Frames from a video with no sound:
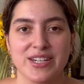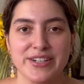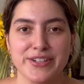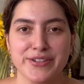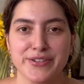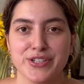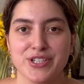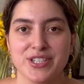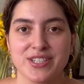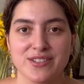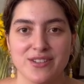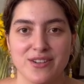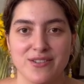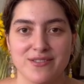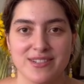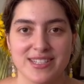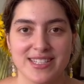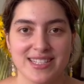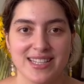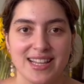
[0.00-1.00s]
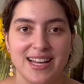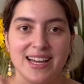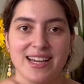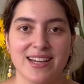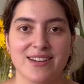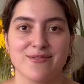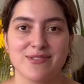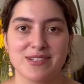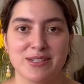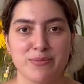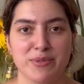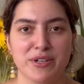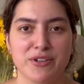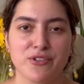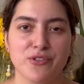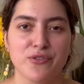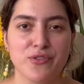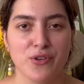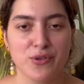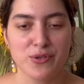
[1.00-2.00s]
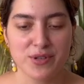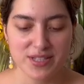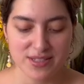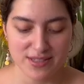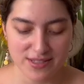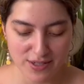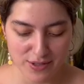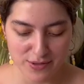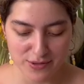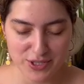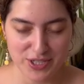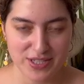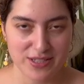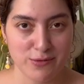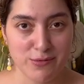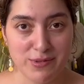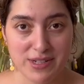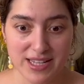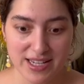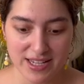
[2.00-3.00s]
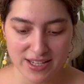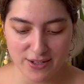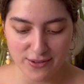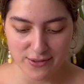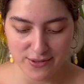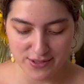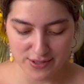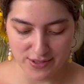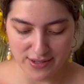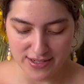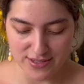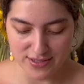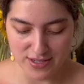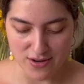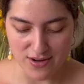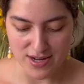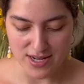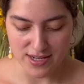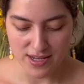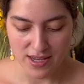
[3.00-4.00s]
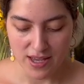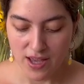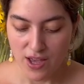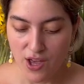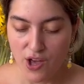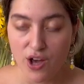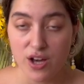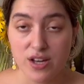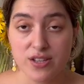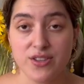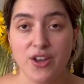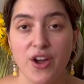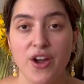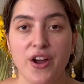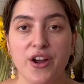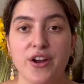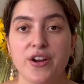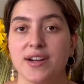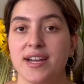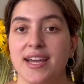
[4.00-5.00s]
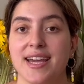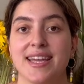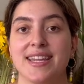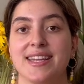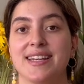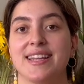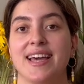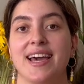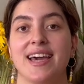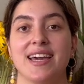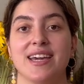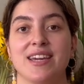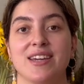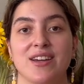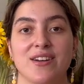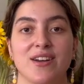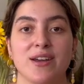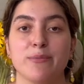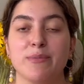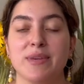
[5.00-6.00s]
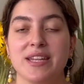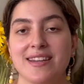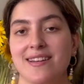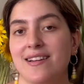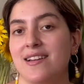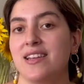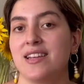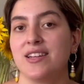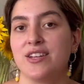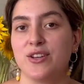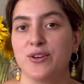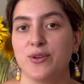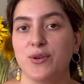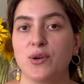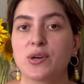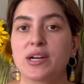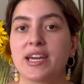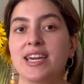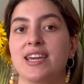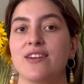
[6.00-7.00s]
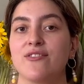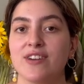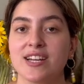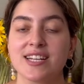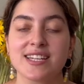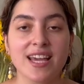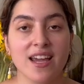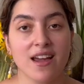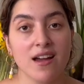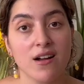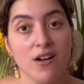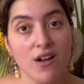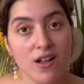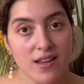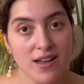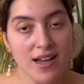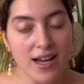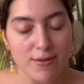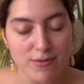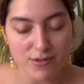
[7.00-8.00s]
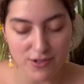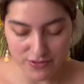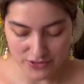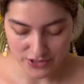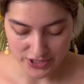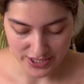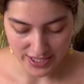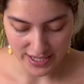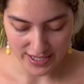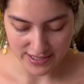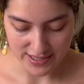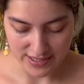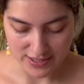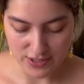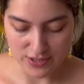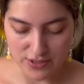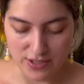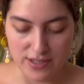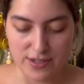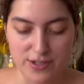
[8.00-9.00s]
she's always like with the microphone and so, she's really cute. So I saw it on her and I immediately knew, okay, if I take a color, I'm gonna take this color.